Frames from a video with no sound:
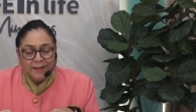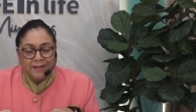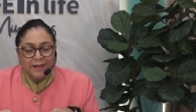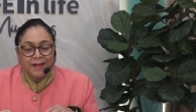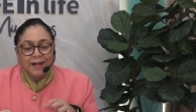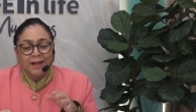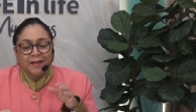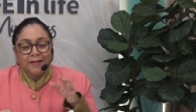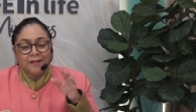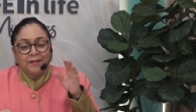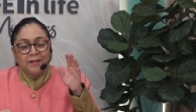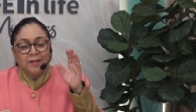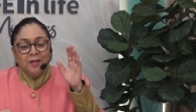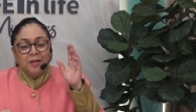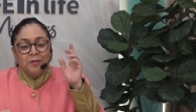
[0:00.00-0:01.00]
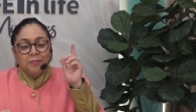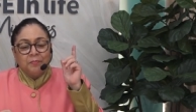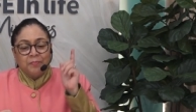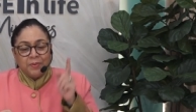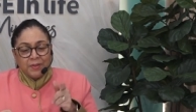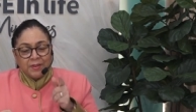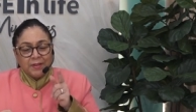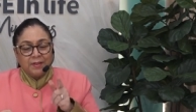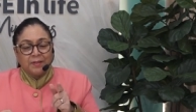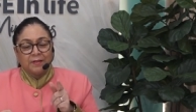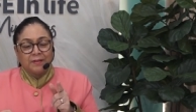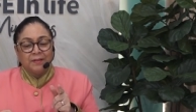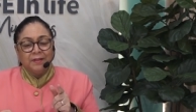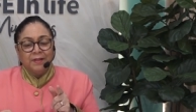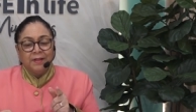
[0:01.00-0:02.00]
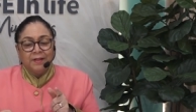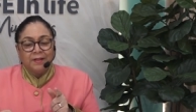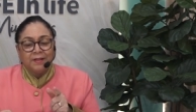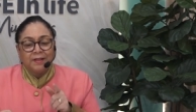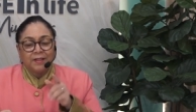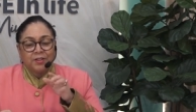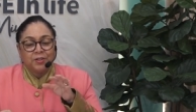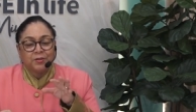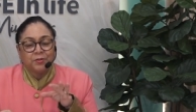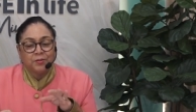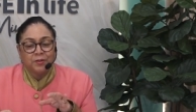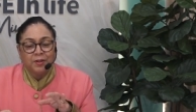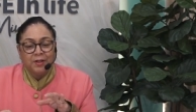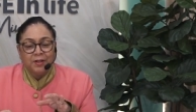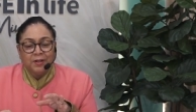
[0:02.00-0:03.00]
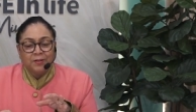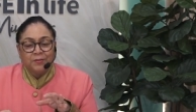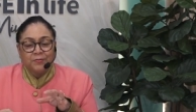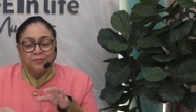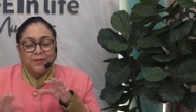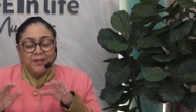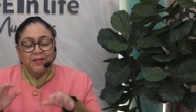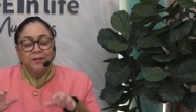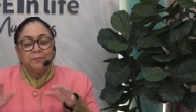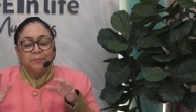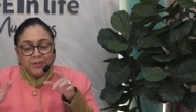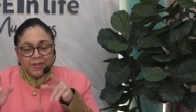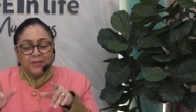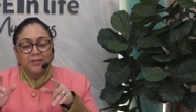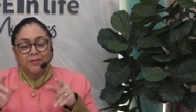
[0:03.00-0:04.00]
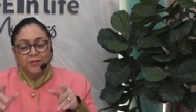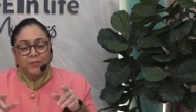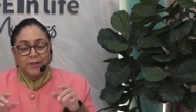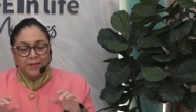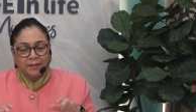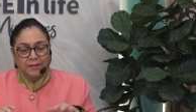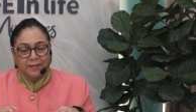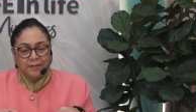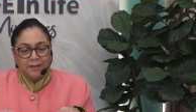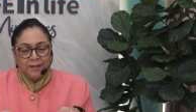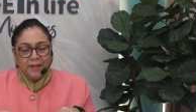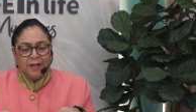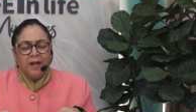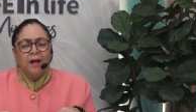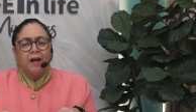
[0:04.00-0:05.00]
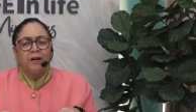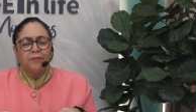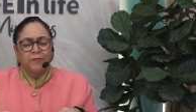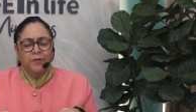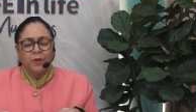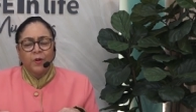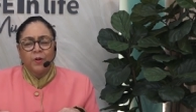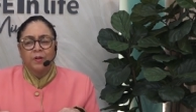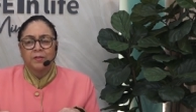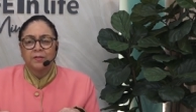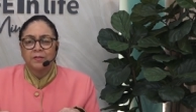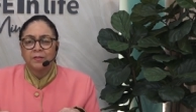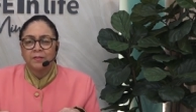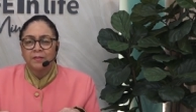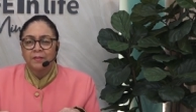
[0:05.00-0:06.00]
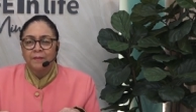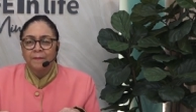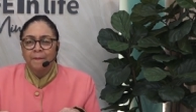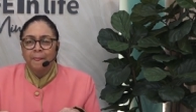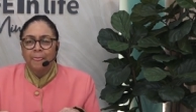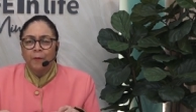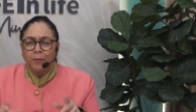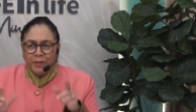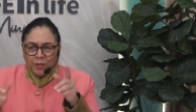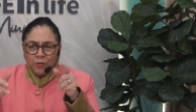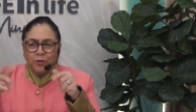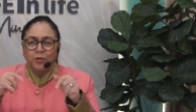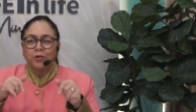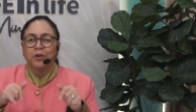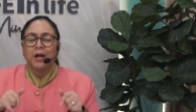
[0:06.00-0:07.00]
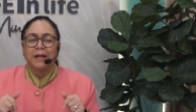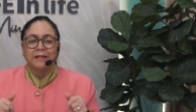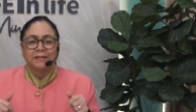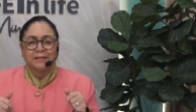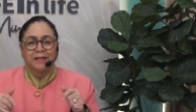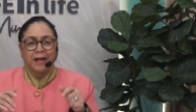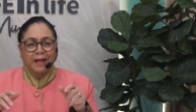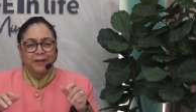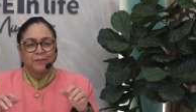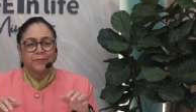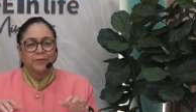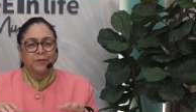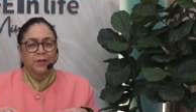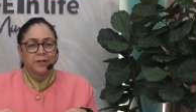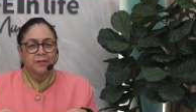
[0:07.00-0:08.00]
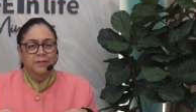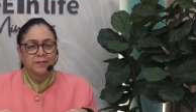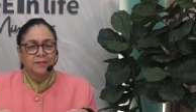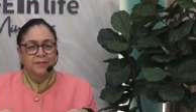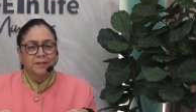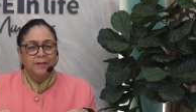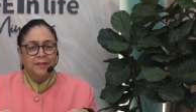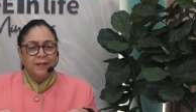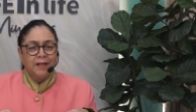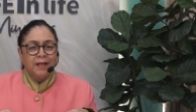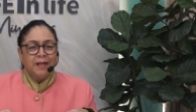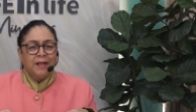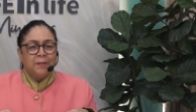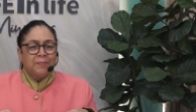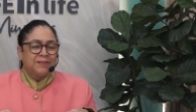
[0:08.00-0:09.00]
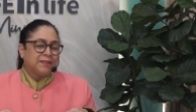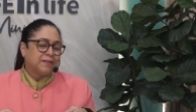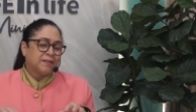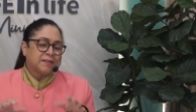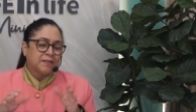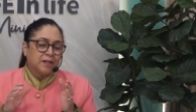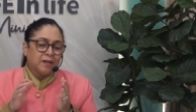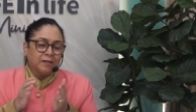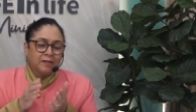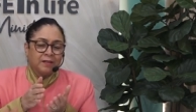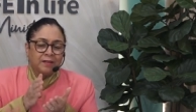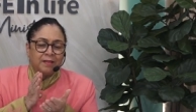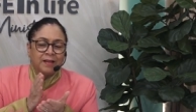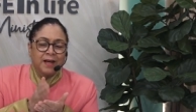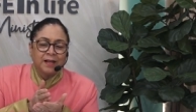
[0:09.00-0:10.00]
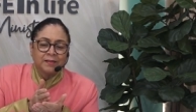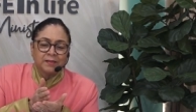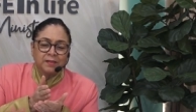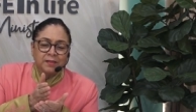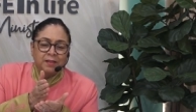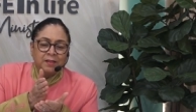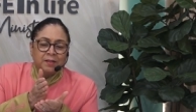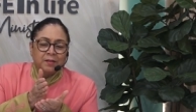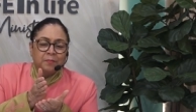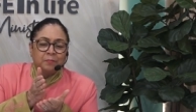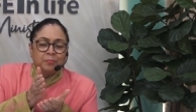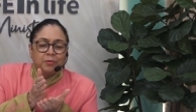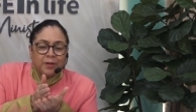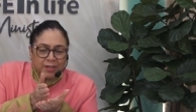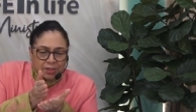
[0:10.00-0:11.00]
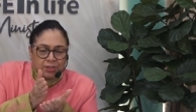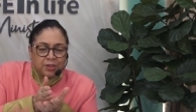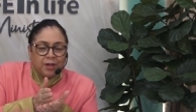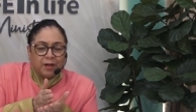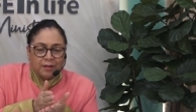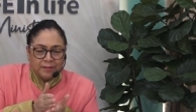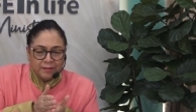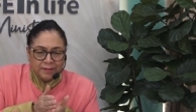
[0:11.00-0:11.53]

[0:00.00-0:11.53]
the kind of burden that you're feeling burdened with, of course, we know Christ died for us. But it is under that pressure